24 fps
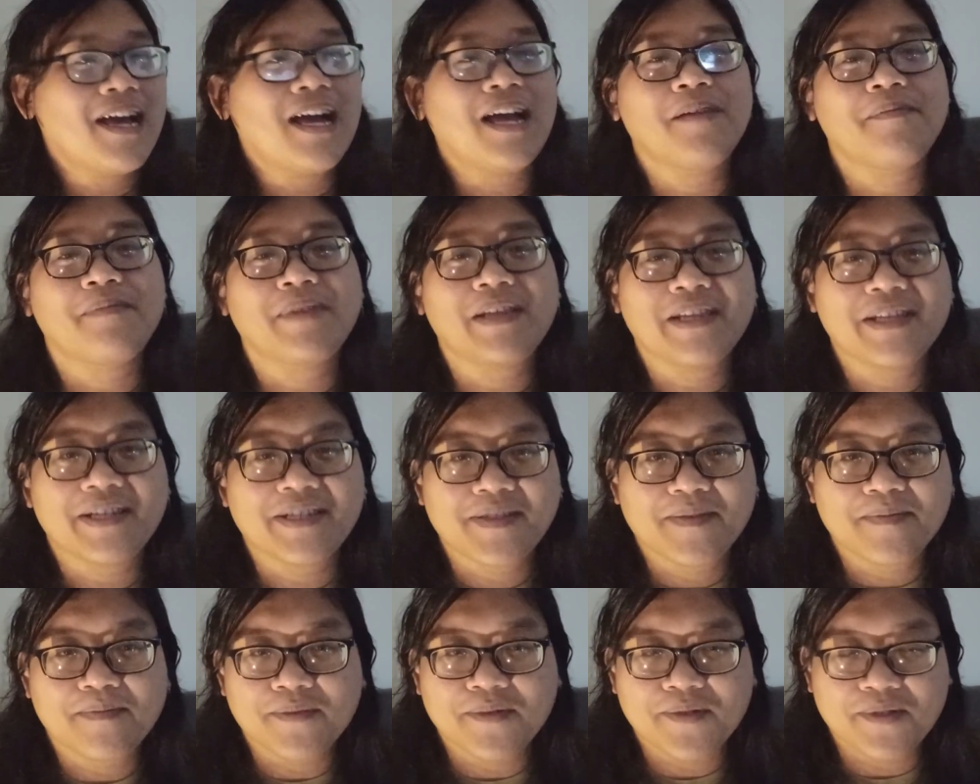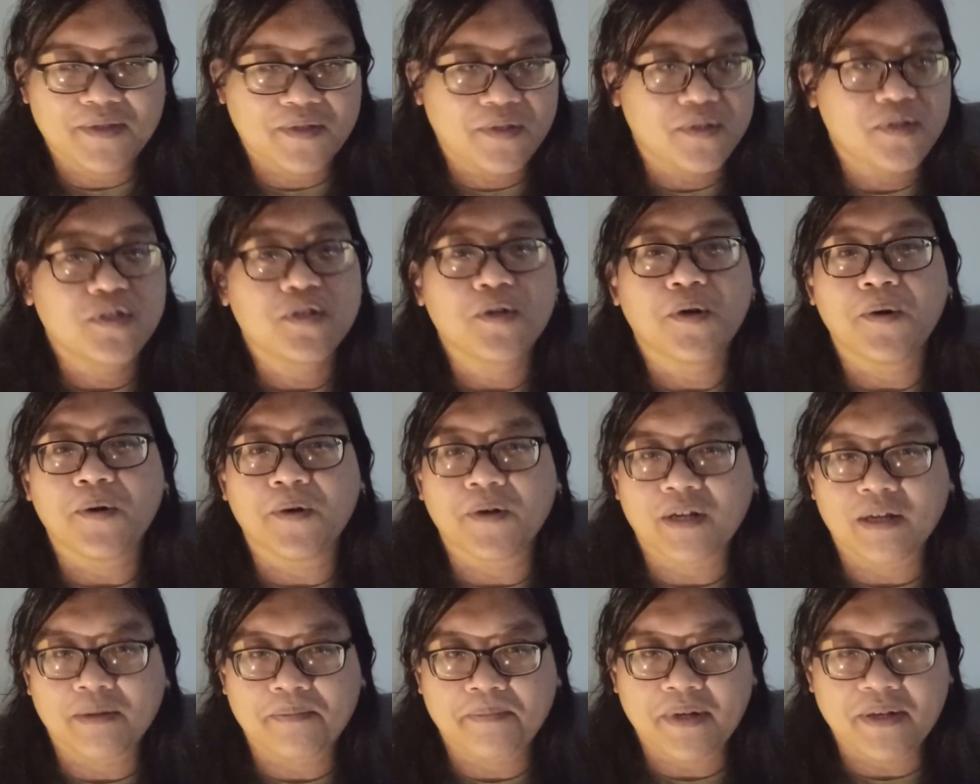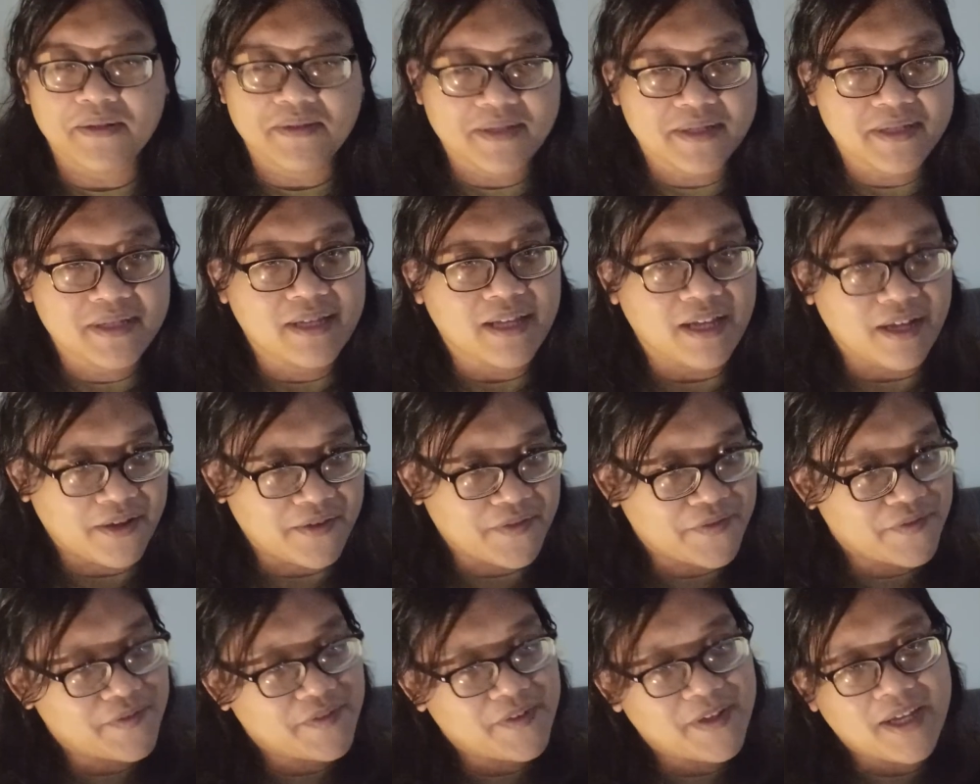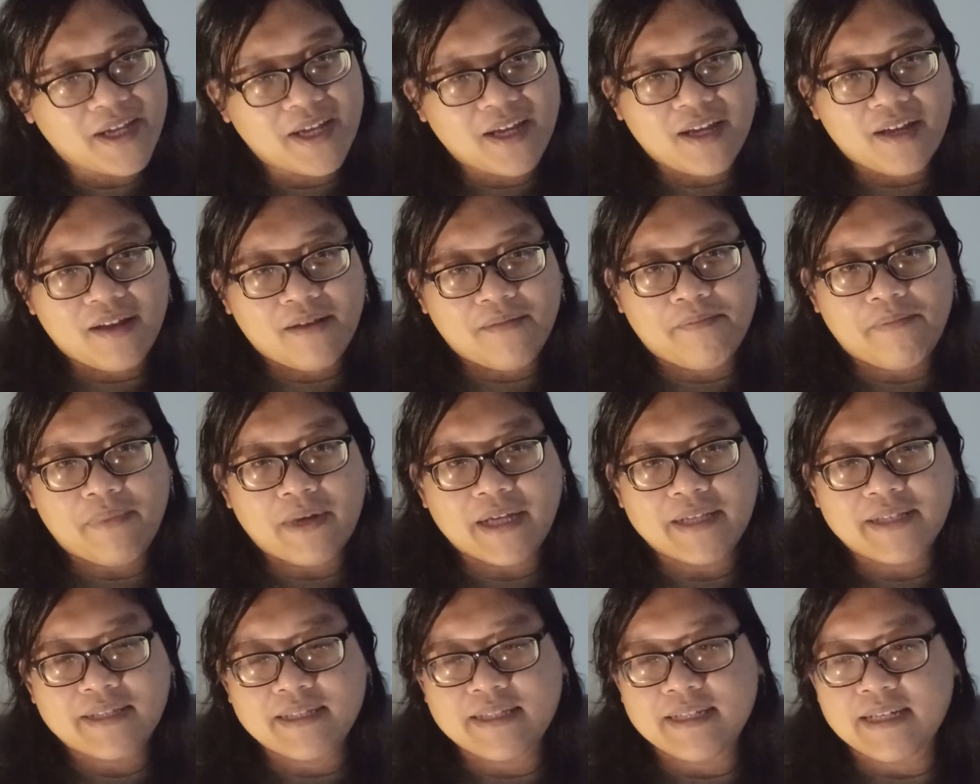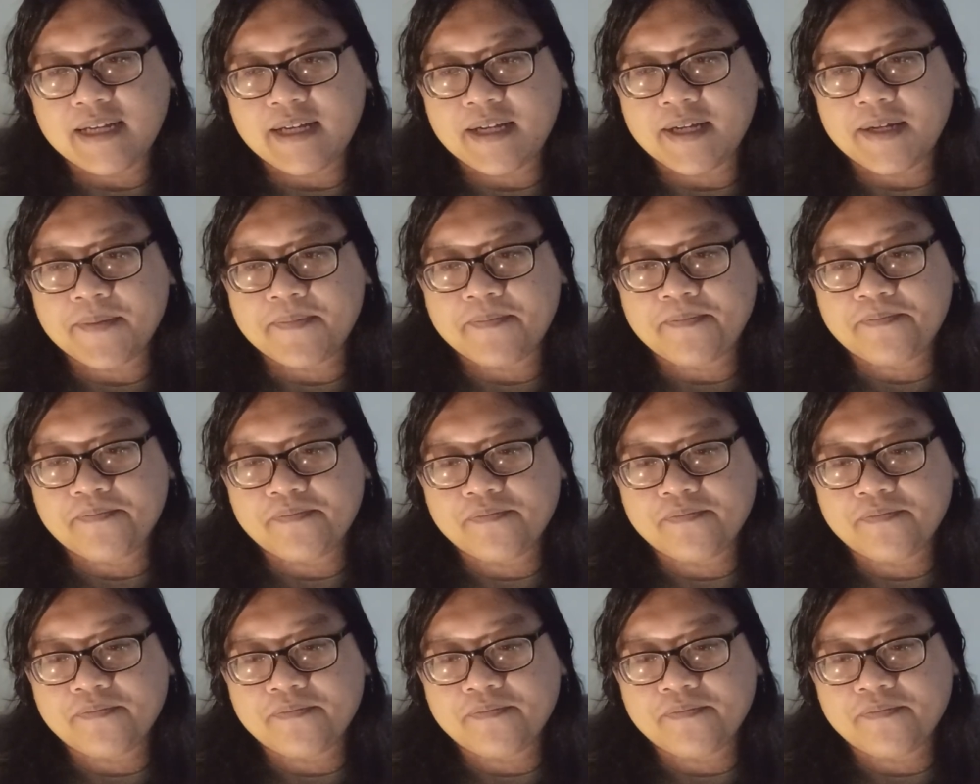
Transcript: I'm in this mood to talk about stuff. But uh,